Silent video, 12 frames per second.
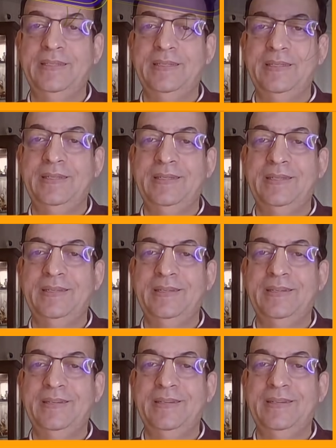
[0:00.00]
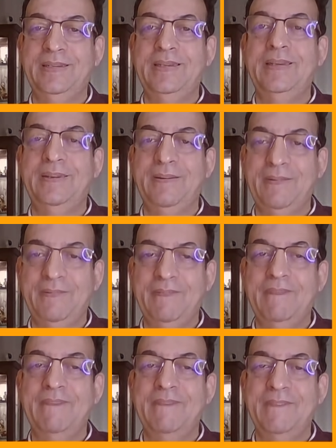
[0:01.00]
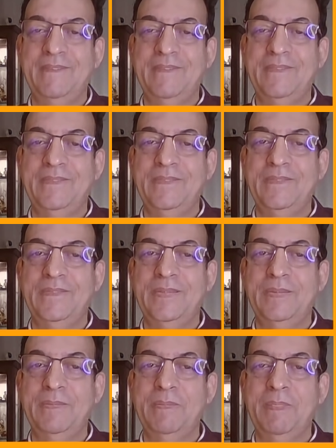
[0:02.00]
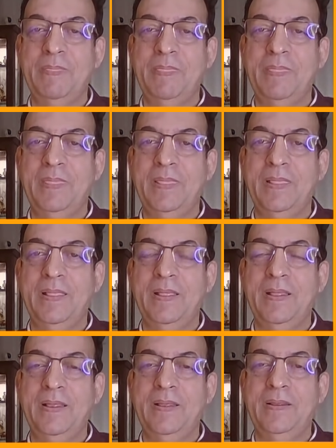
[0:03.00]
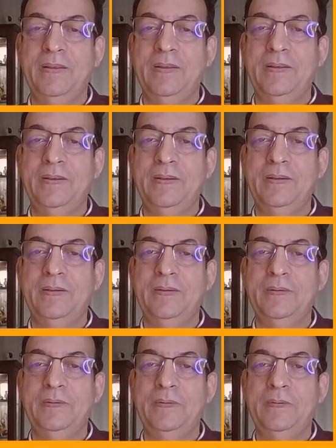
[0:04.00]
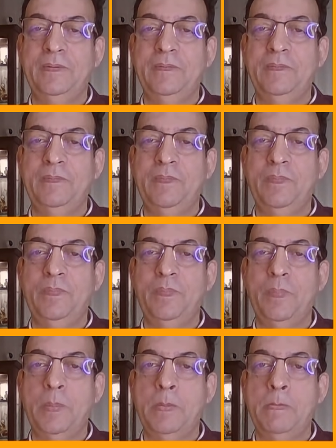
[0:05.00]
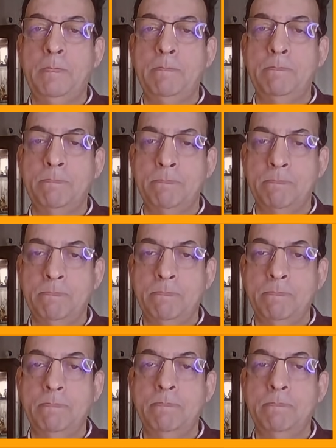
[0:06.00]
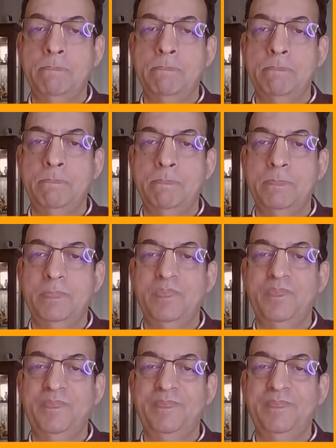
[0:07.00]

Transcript: No words are spoken by the person on screen.